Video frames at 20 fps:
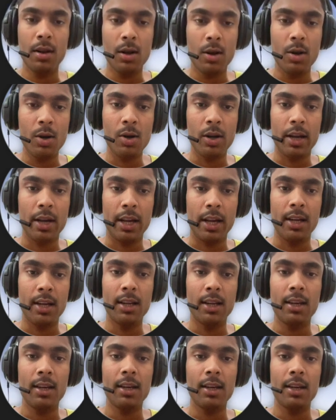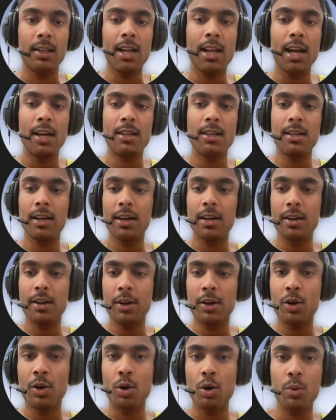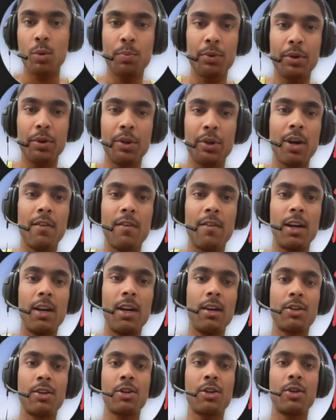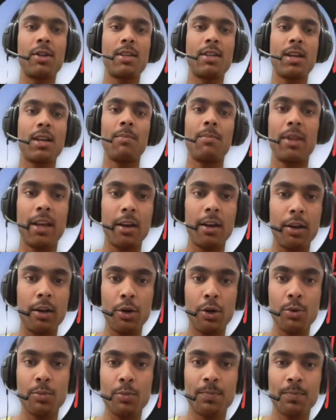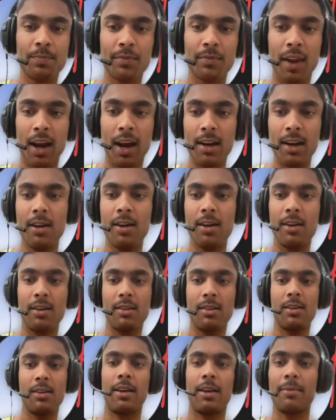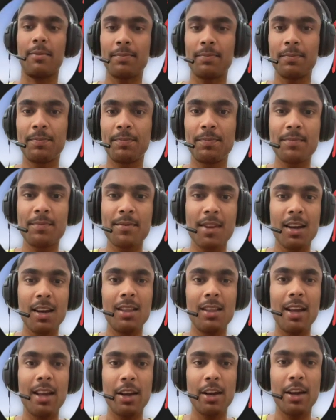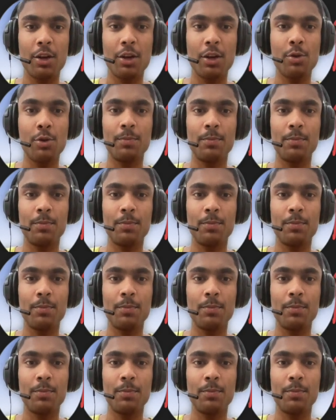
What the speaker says: Okay, that's it. Hope you have understood something new and interesting. Thank you.